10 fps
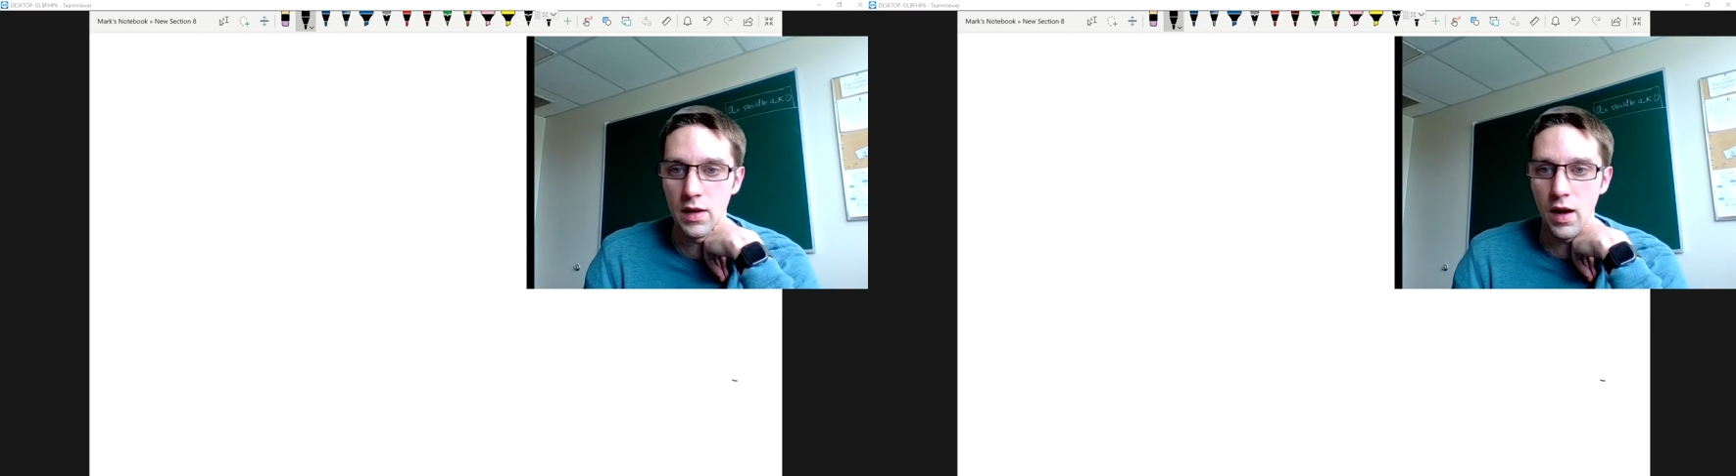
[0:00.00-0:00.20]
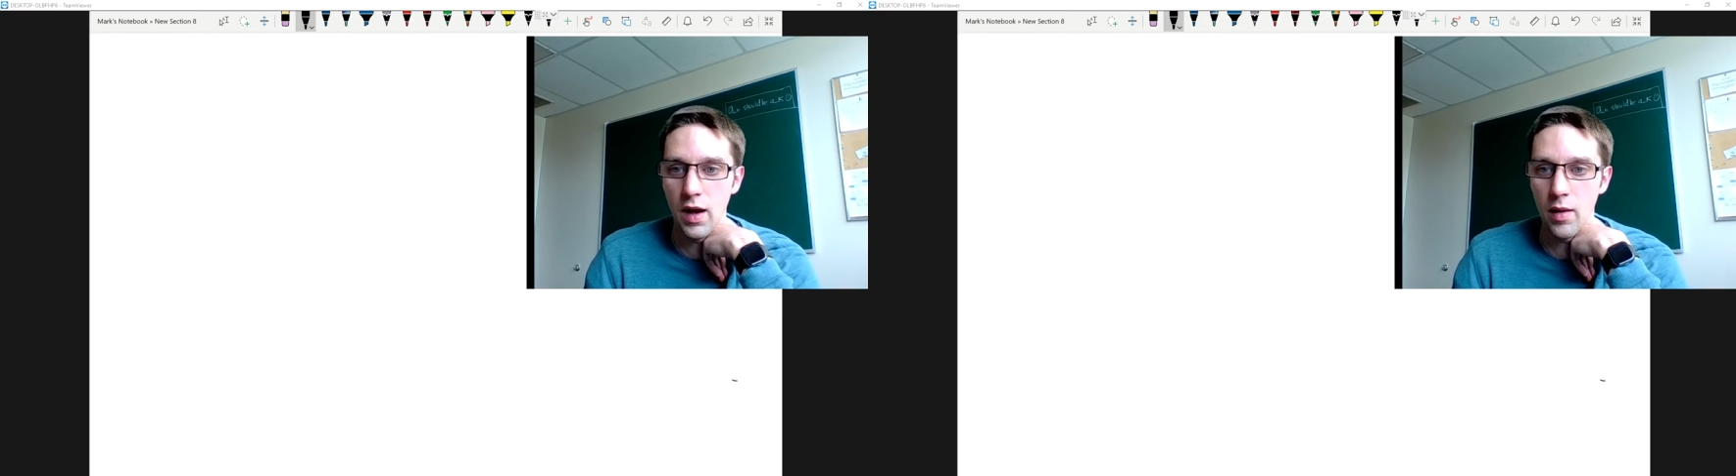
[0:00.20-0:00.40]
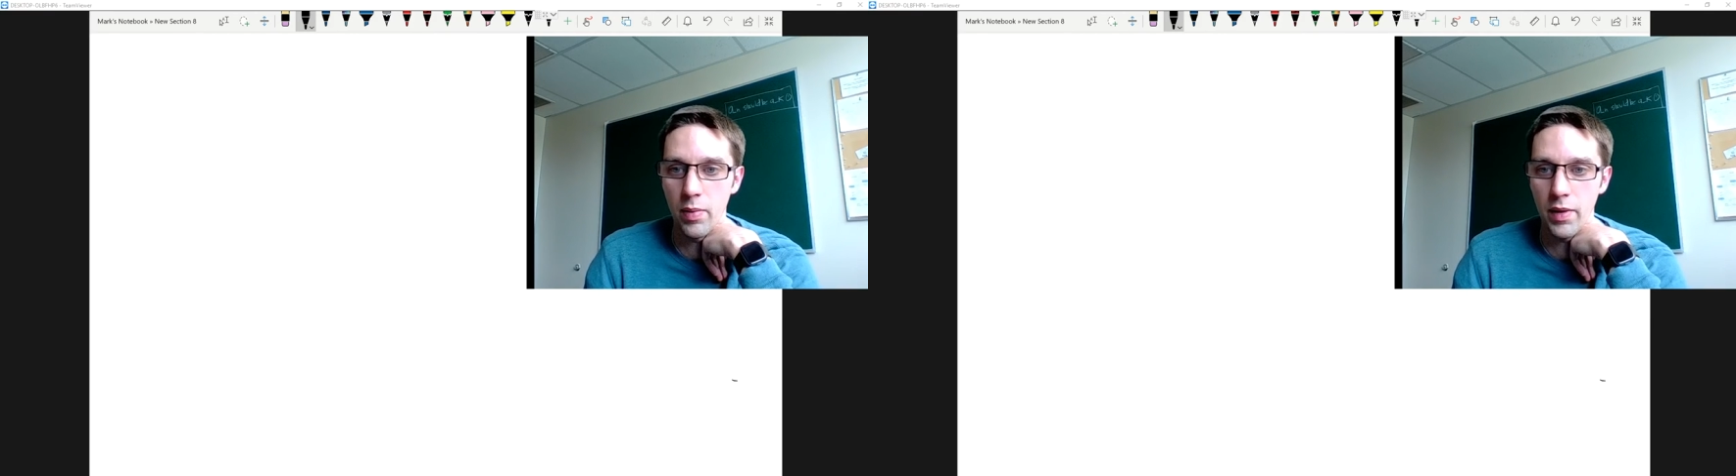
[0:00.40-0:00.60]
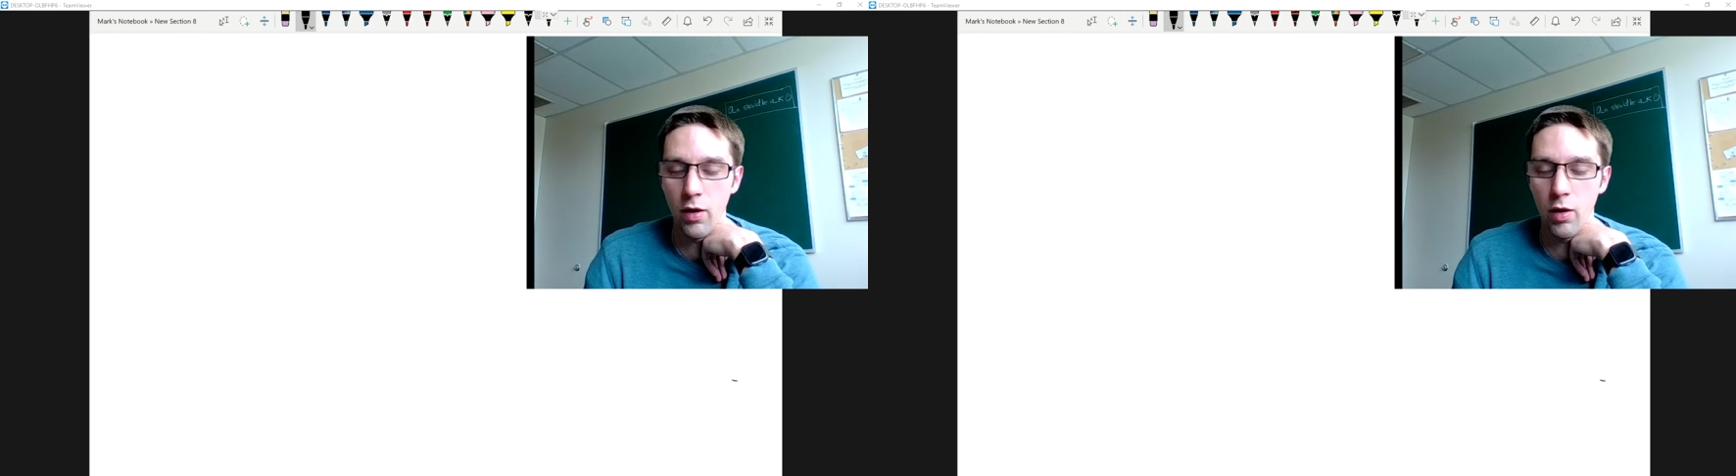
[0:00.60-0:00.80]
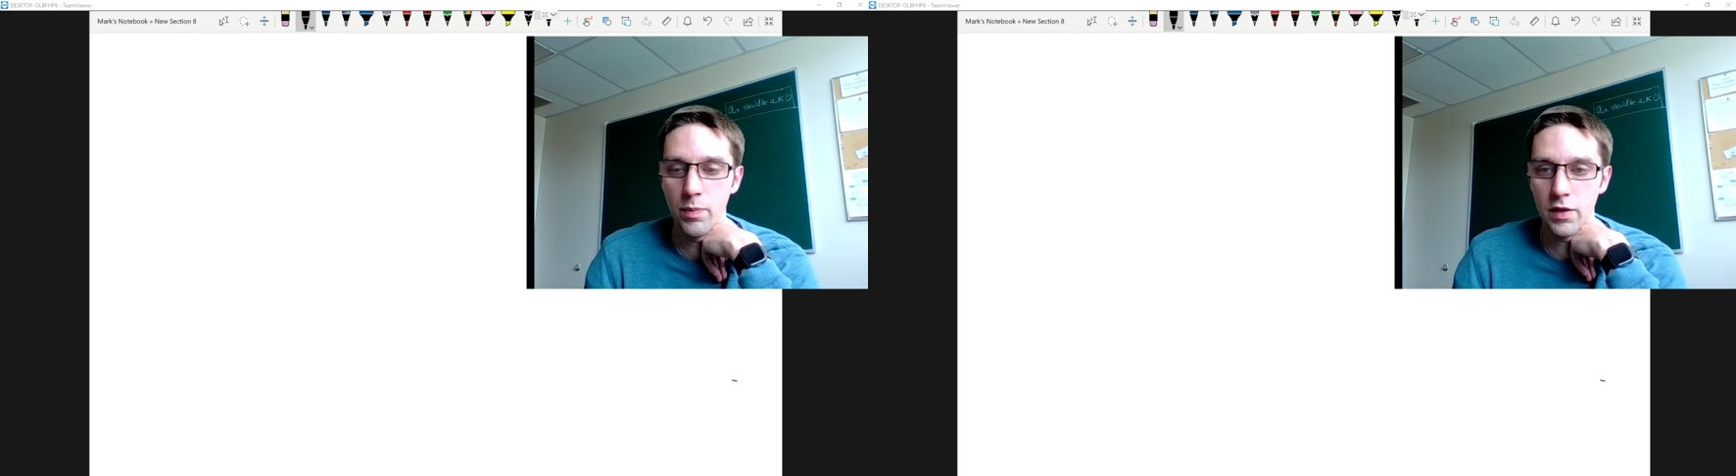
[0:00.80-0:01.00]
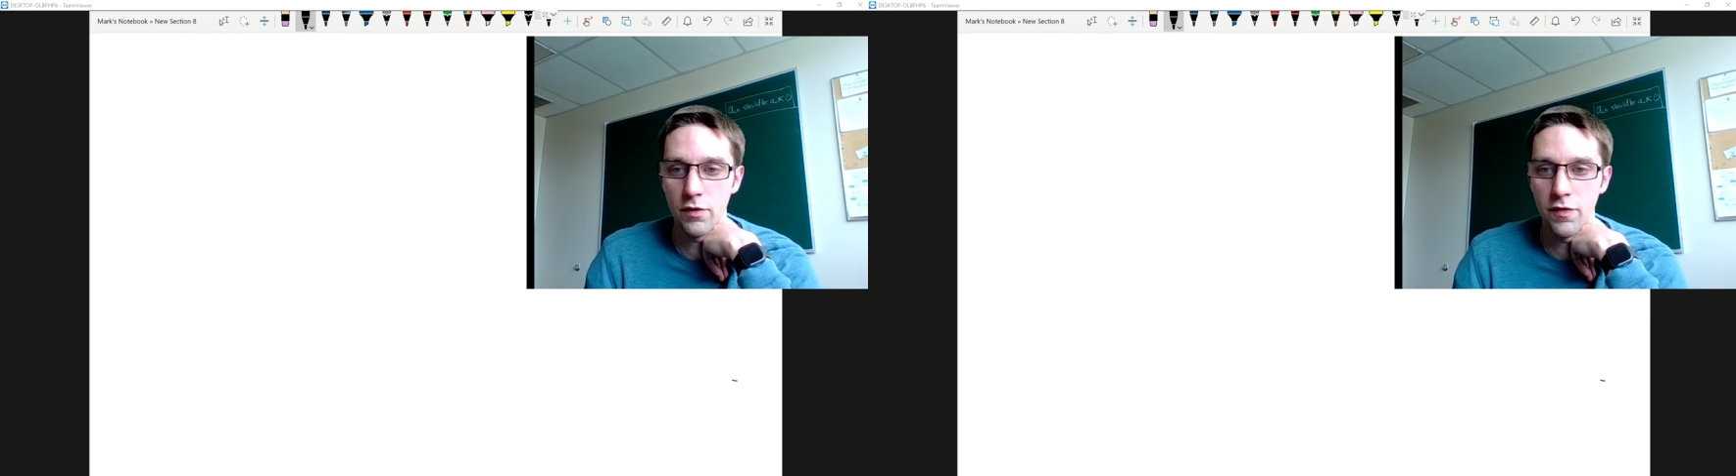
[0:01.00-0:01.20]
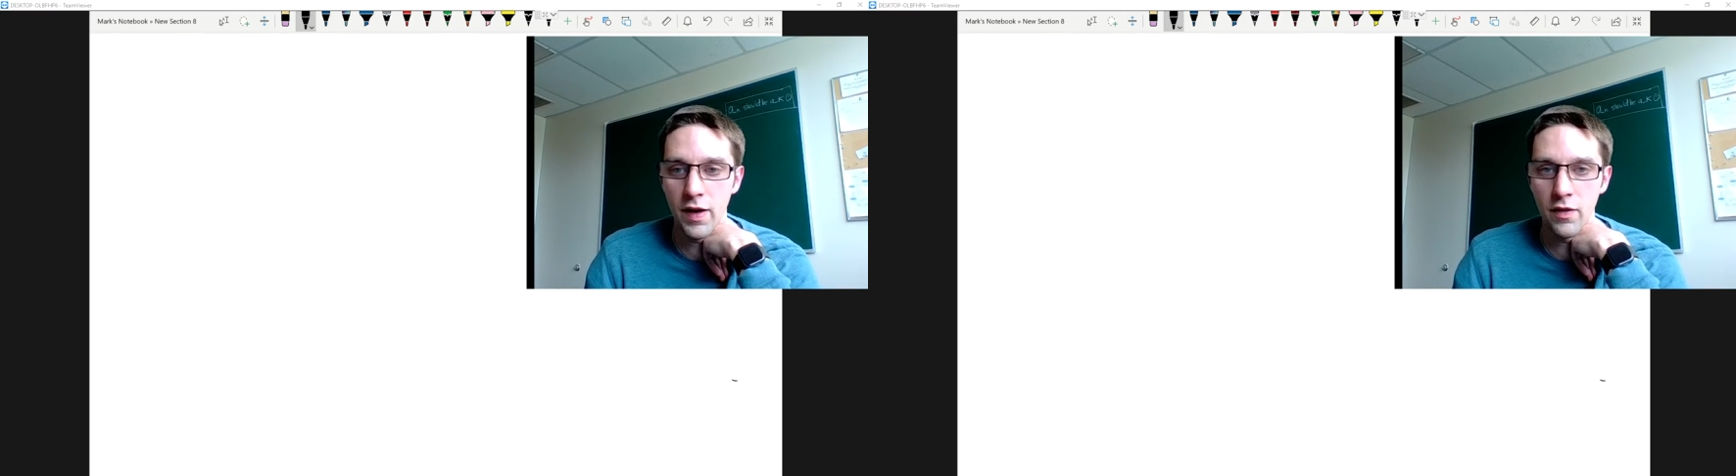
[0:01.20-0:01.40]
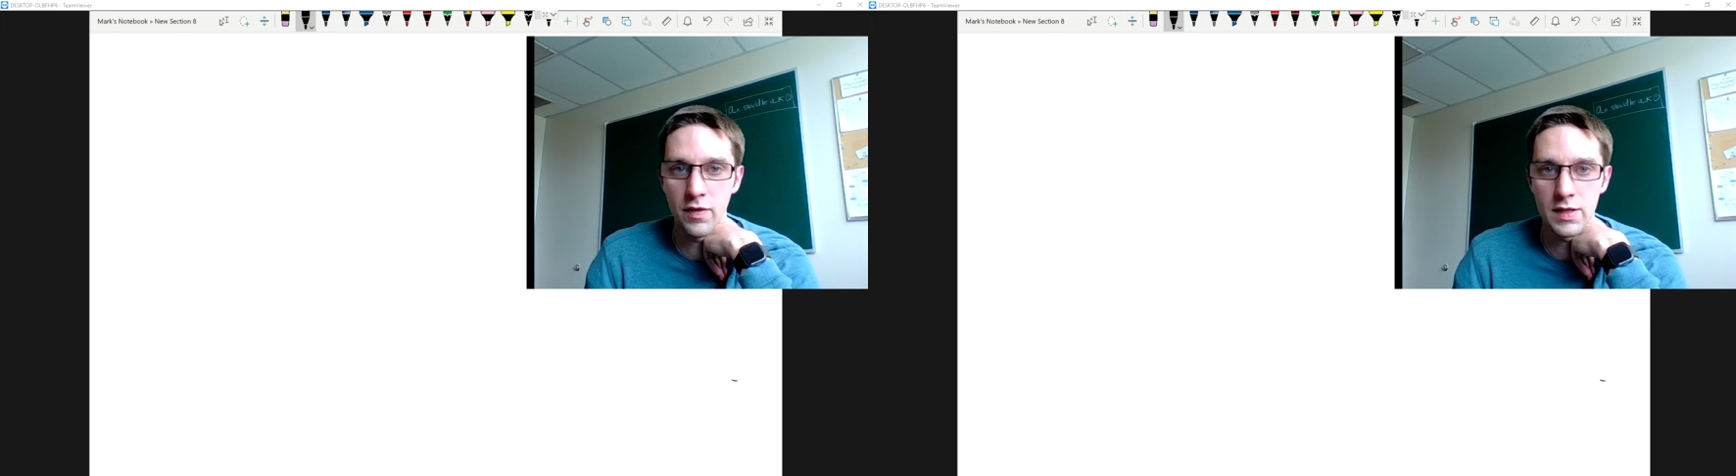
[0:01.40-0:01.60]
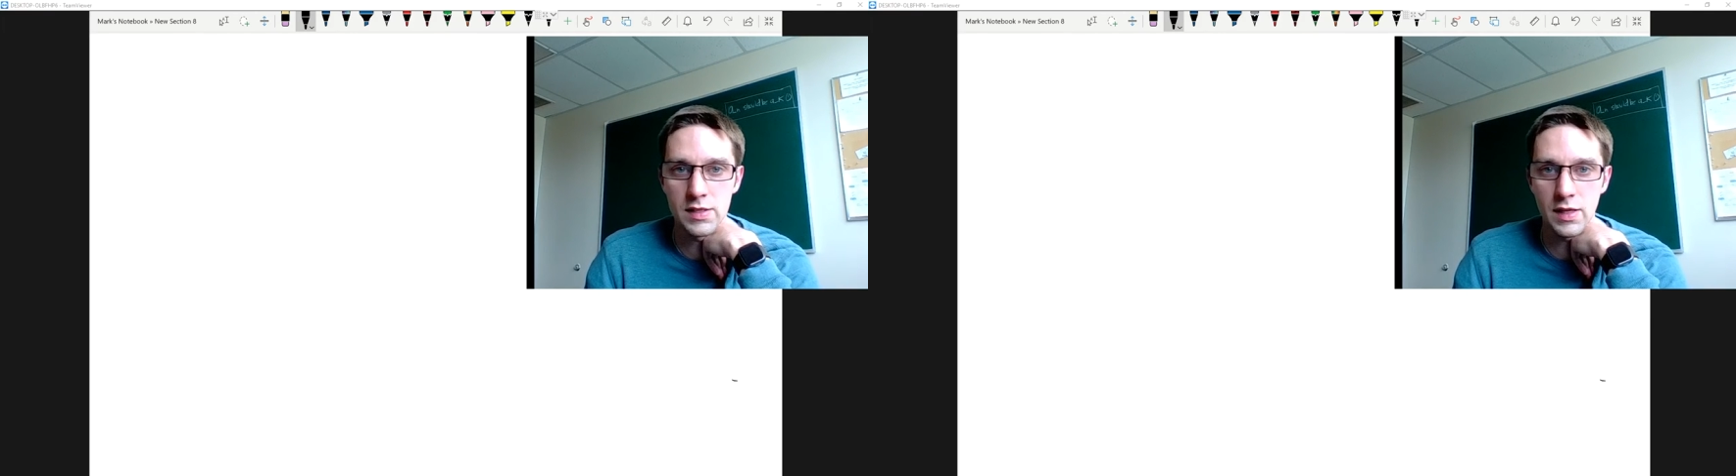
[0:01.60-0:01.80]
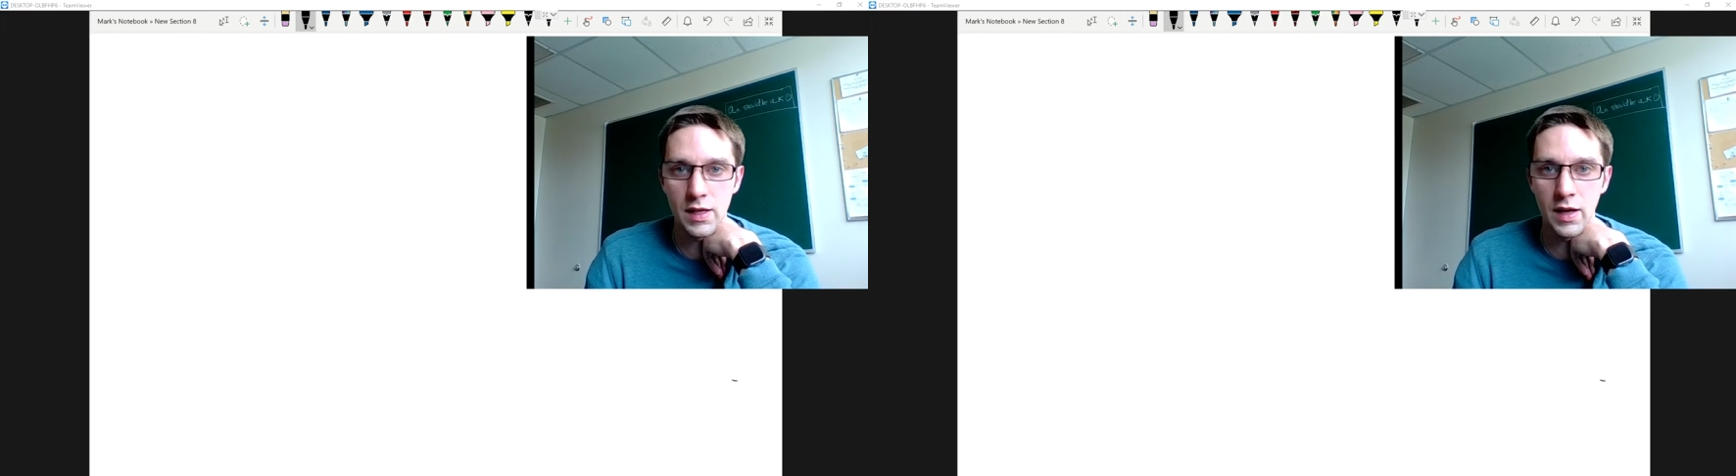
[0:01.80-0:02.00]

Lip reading: But I hope that you found this